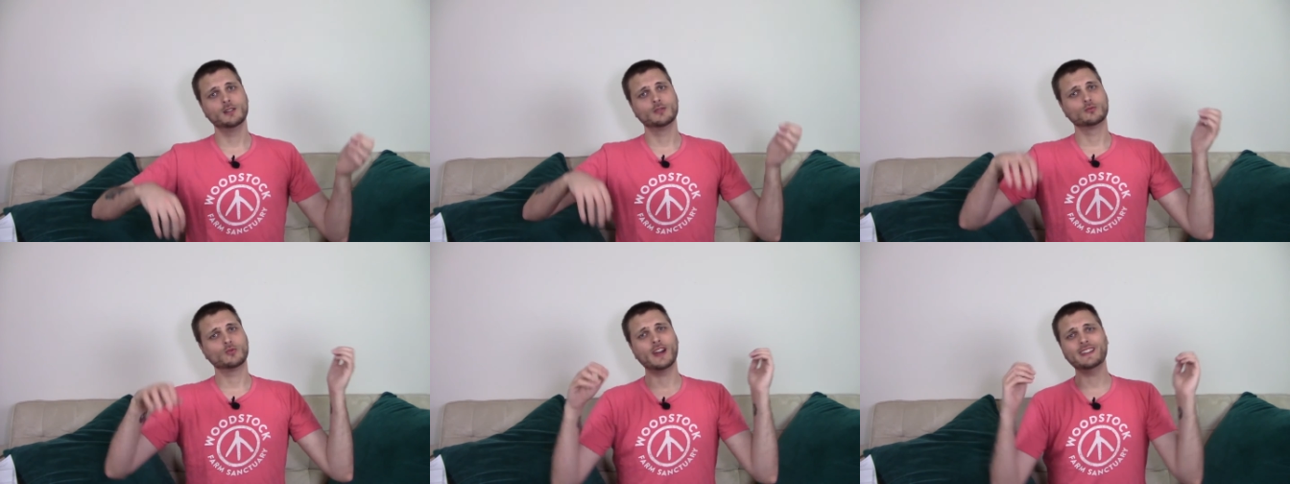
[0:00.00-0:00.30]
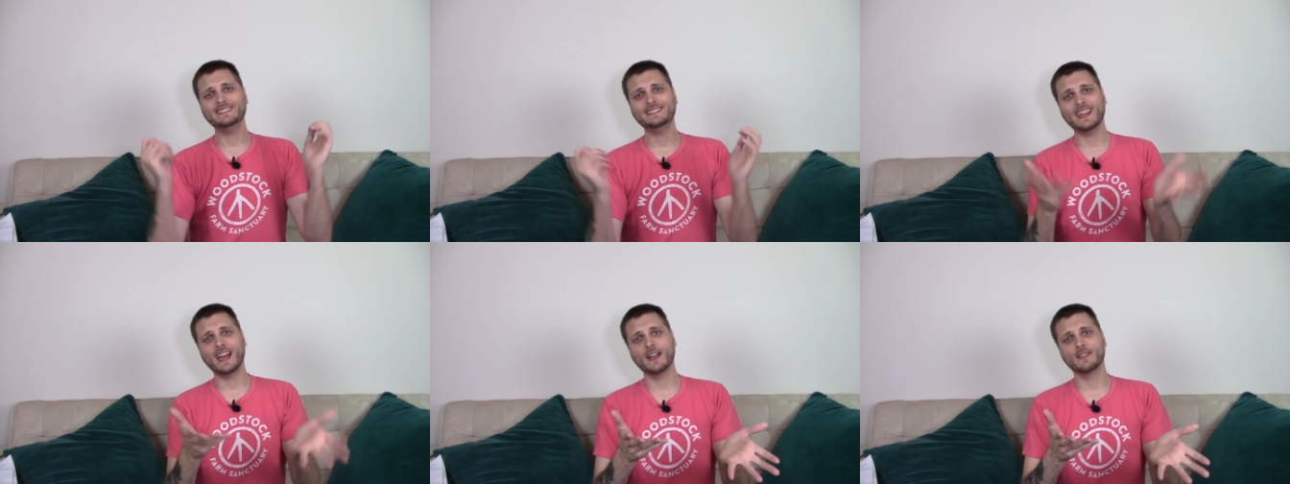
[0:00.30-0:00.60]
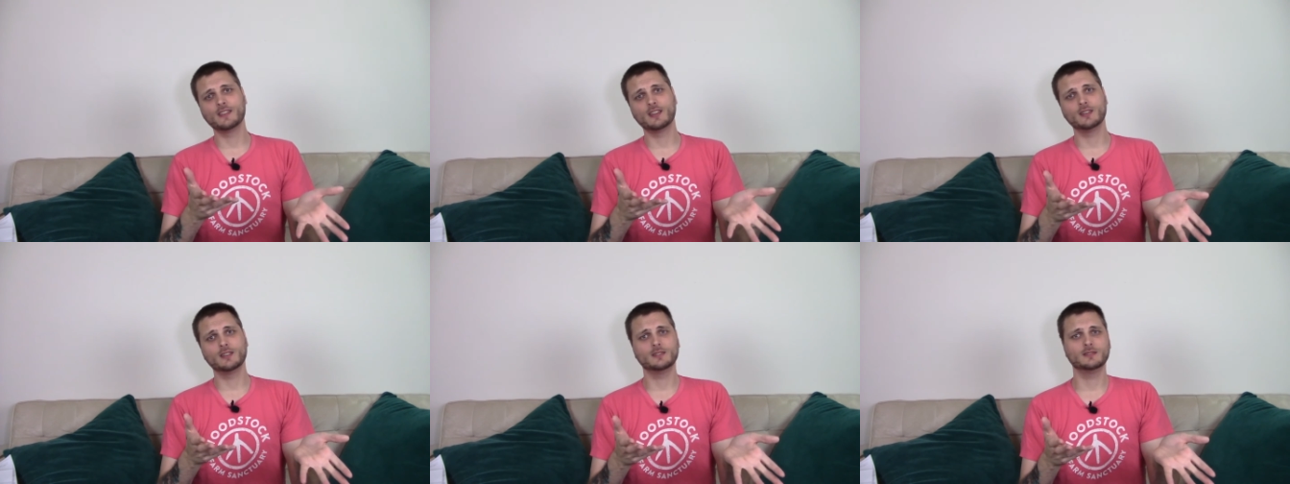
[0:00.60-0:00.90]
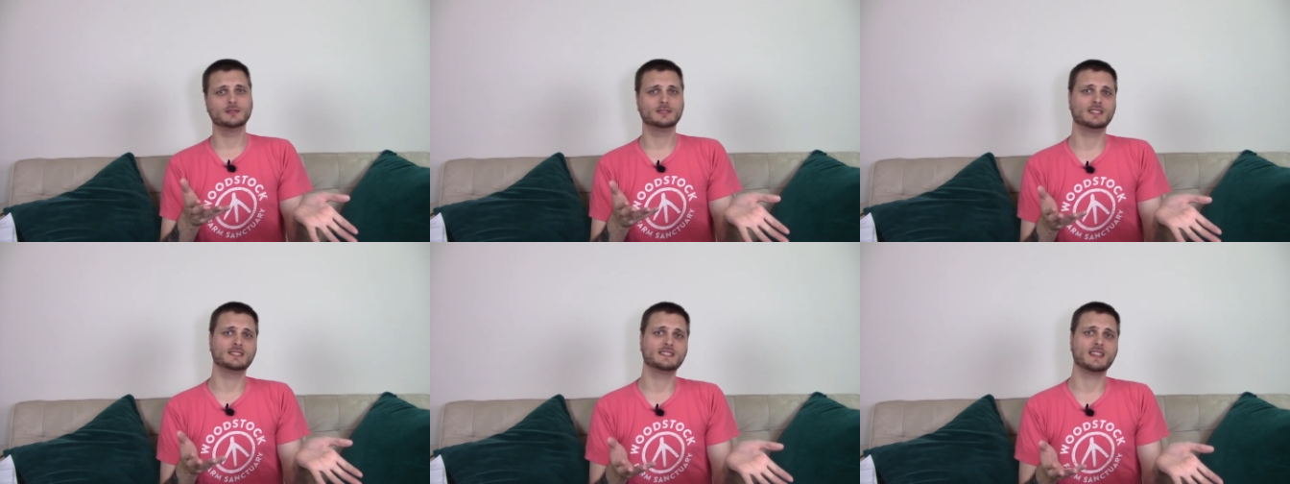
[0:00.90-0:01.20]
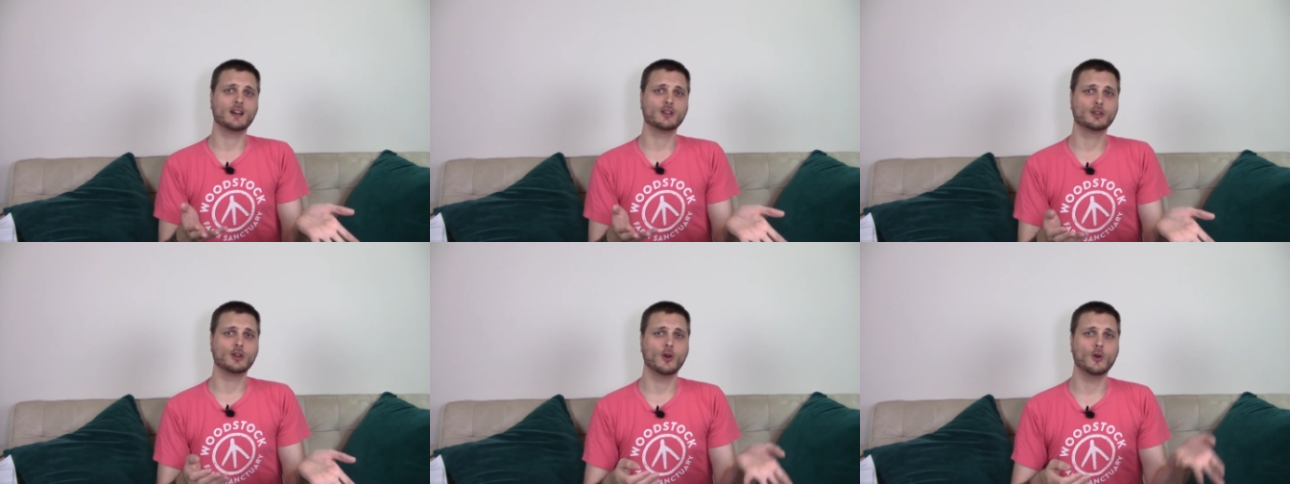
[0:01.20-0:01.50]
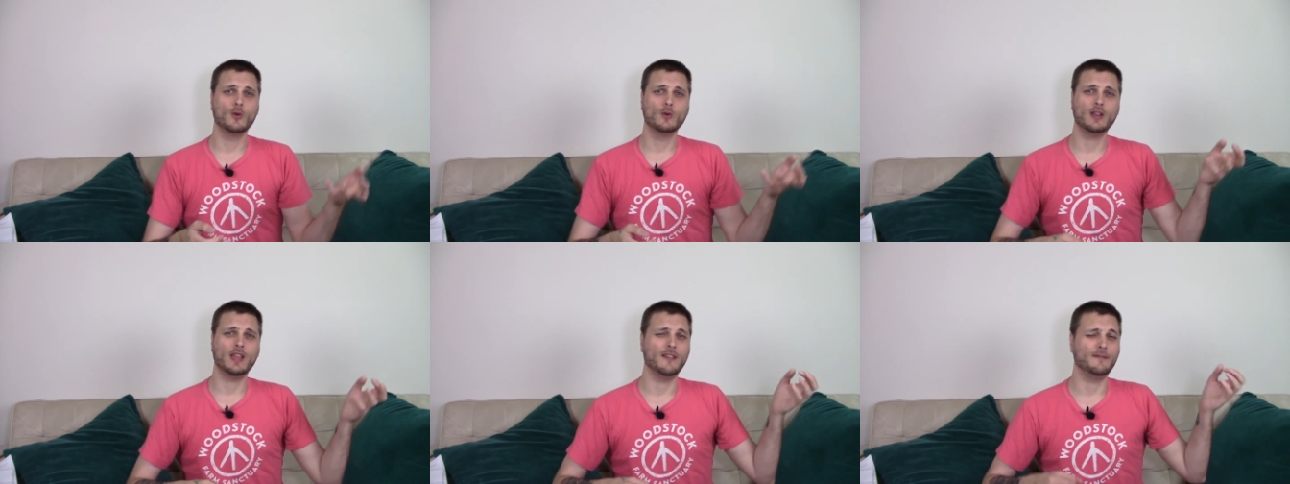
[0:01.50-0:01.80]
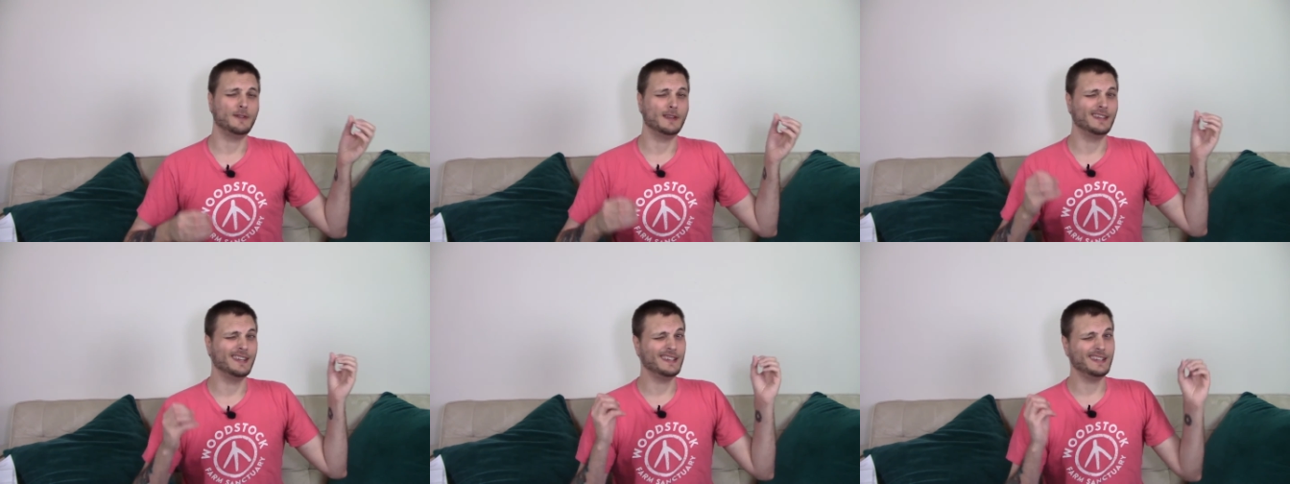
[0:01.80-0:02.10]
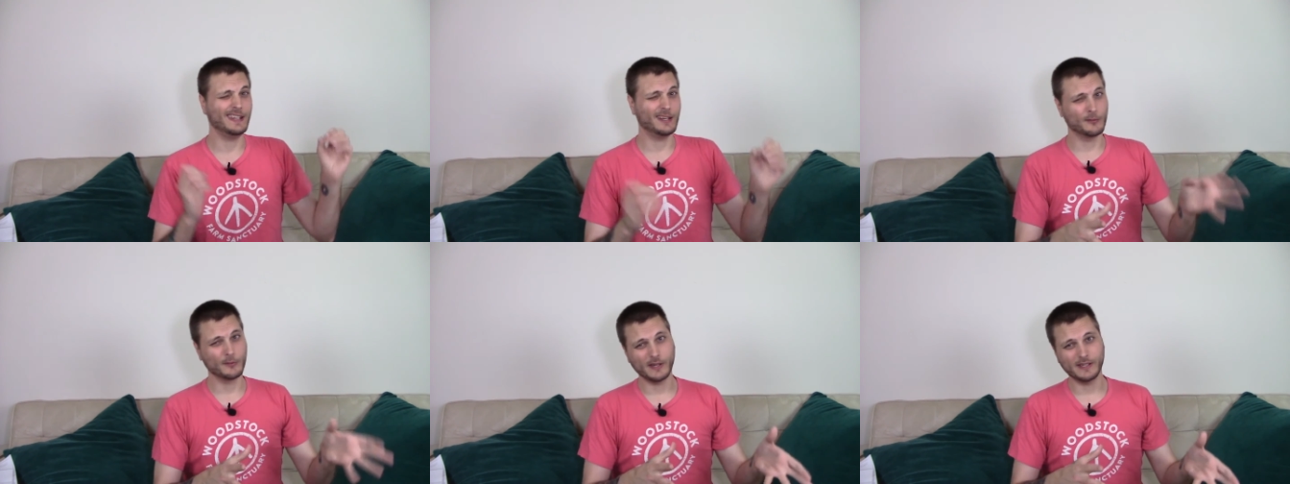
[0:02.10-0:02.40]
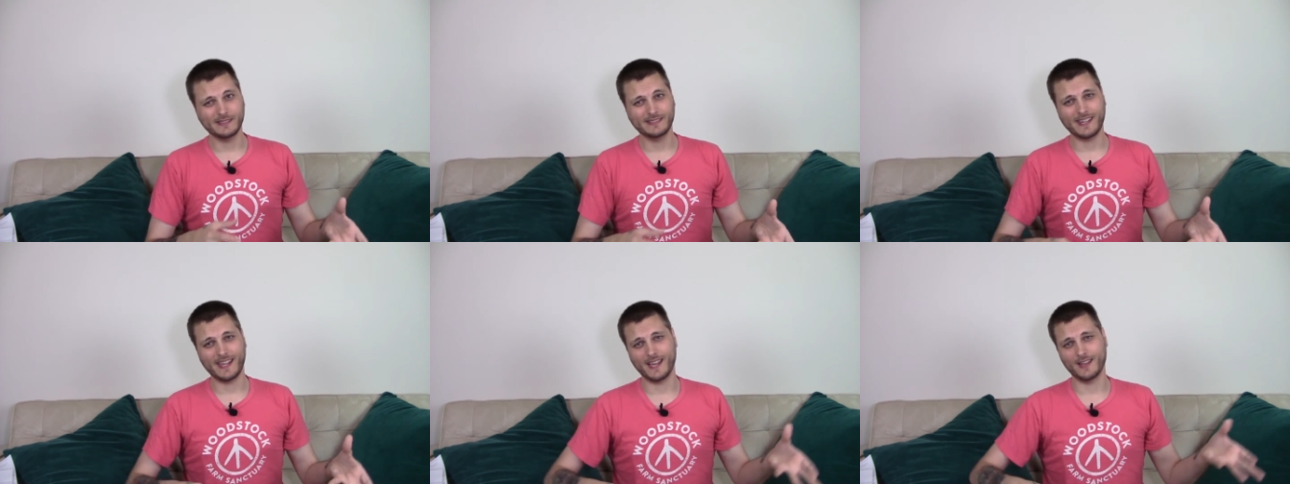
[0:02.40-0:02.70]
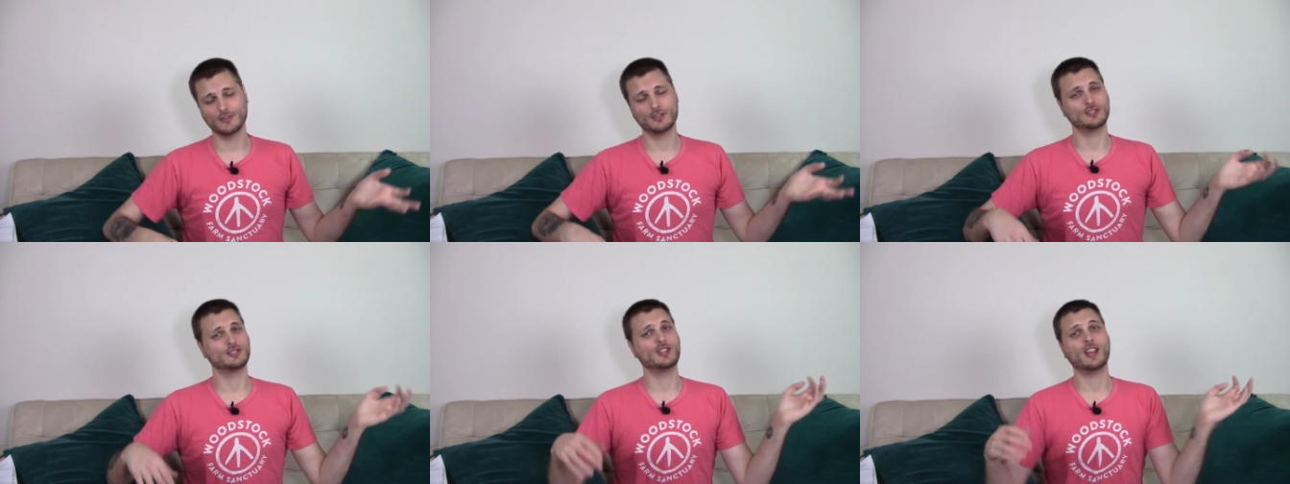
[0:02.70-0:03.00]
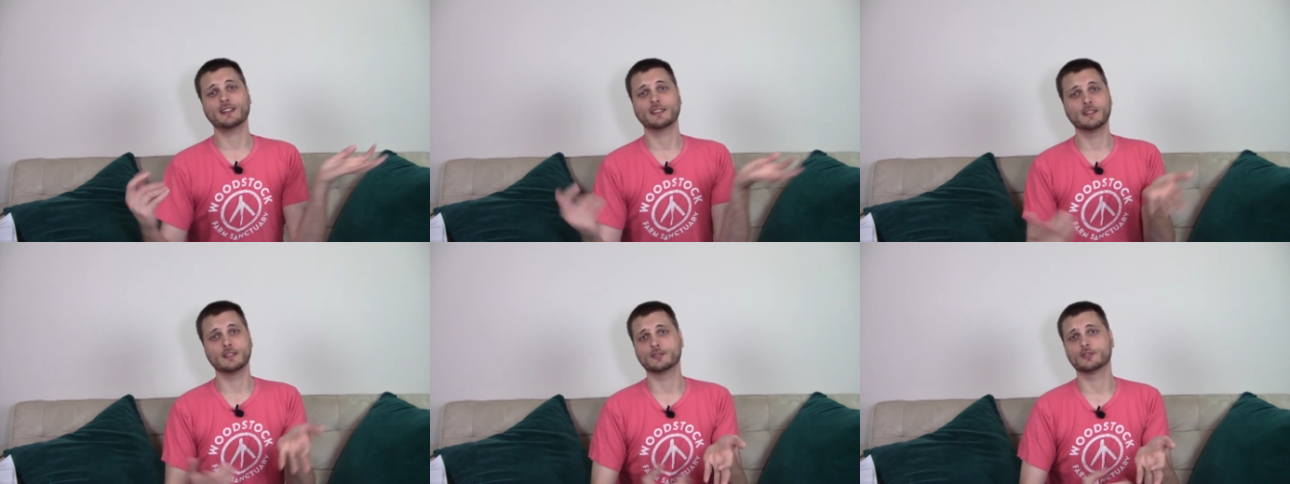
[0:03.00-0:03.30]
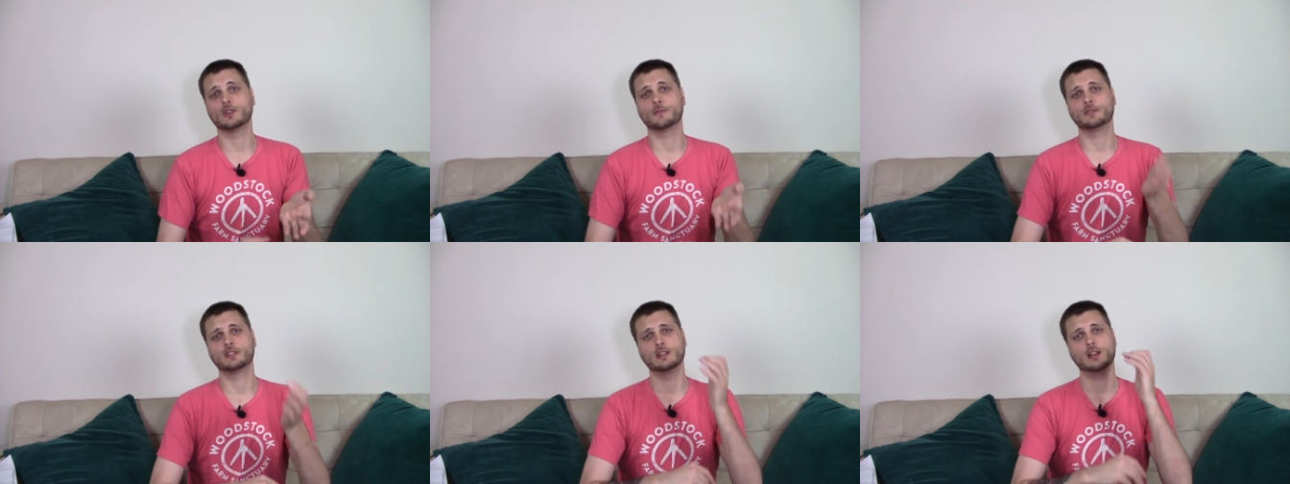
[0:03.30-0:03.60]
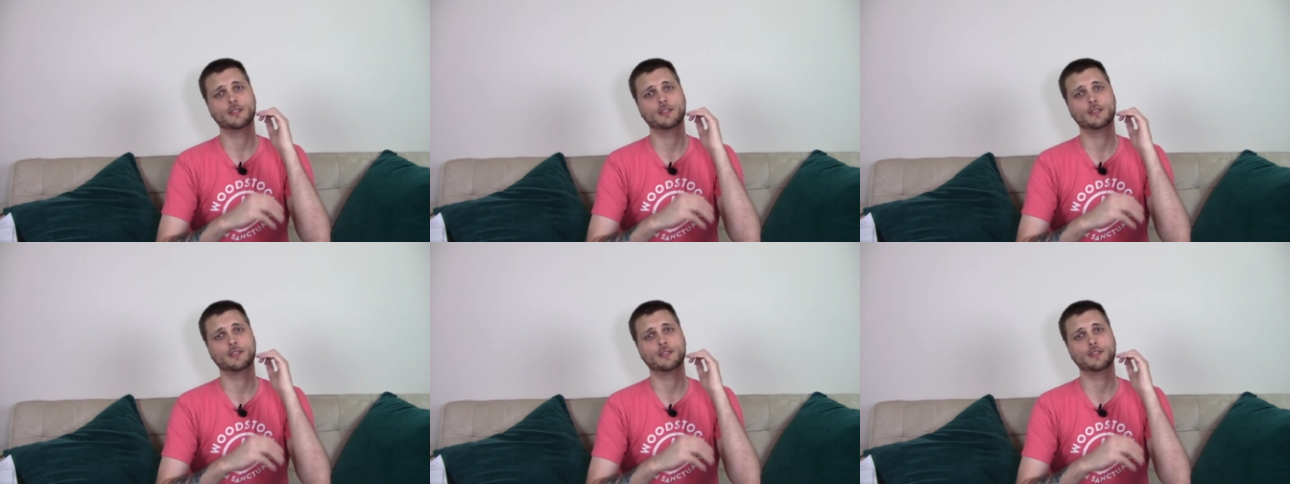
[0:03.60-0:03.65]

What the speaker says: Write down the discount code. If you didn't get it written down, just check the description.